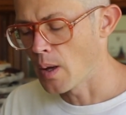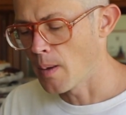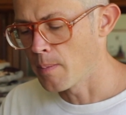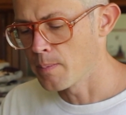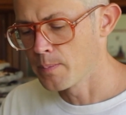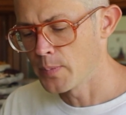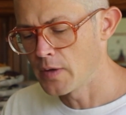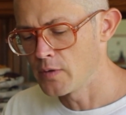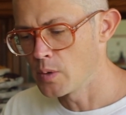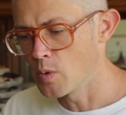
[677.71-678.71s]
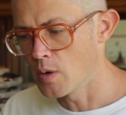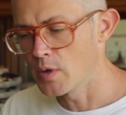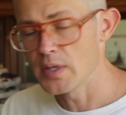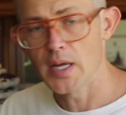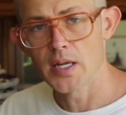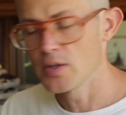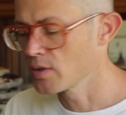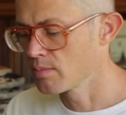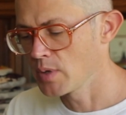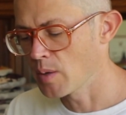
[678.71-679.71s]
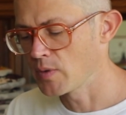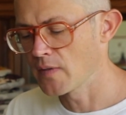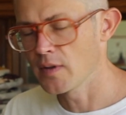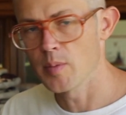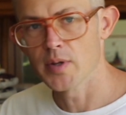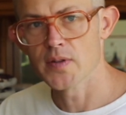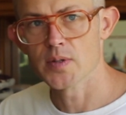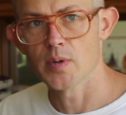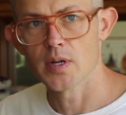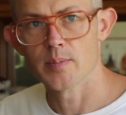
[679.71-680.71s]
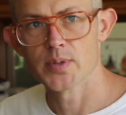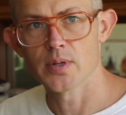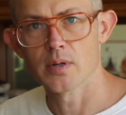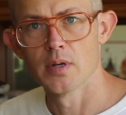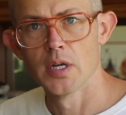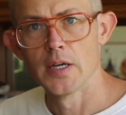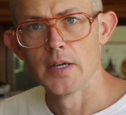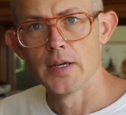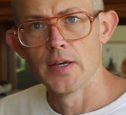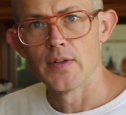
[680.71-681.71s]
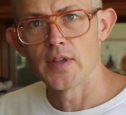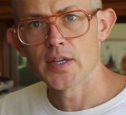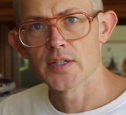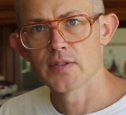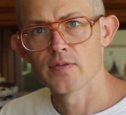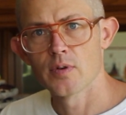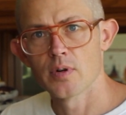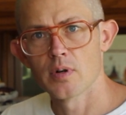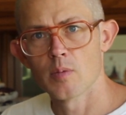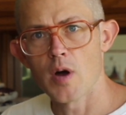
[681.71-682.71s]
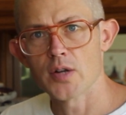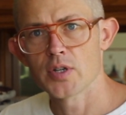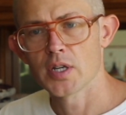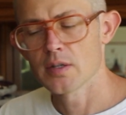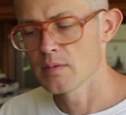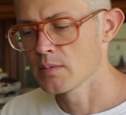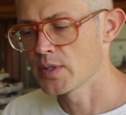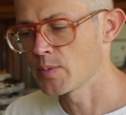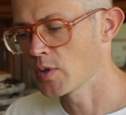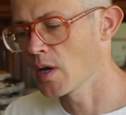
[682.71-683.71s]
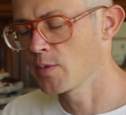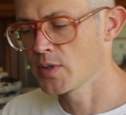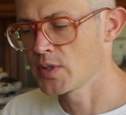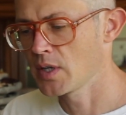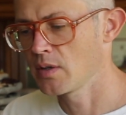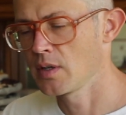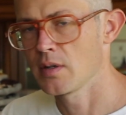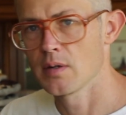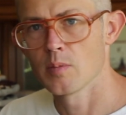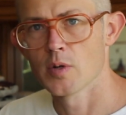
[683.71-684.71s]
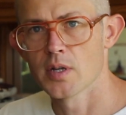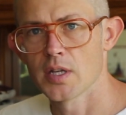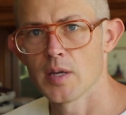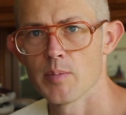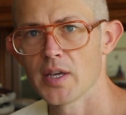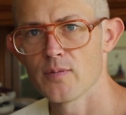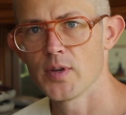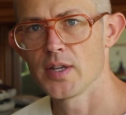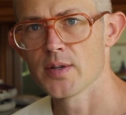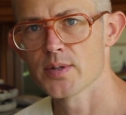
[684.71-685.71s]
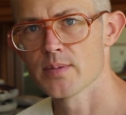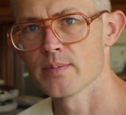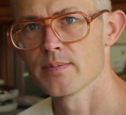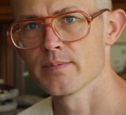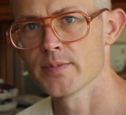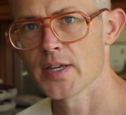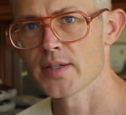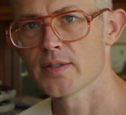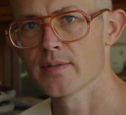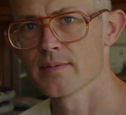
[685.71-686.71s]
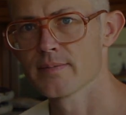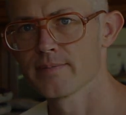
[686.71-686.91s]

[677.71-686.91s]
you want one to age, yeah, definitely pick this one up. So thanks for watching. Subscribe to us down here, and we're going to keep making videos. Thanks.